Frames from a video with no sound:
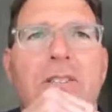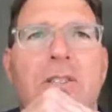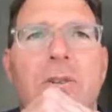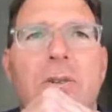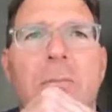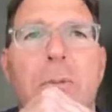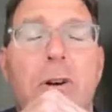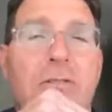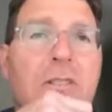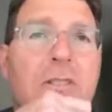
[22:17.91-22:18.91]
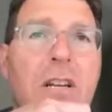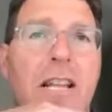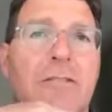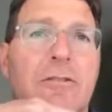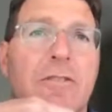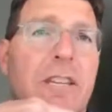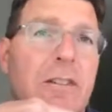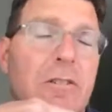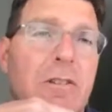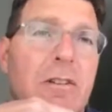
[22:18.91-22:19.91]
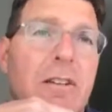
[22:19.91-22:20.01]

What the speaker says: to purchase an electric vehicle.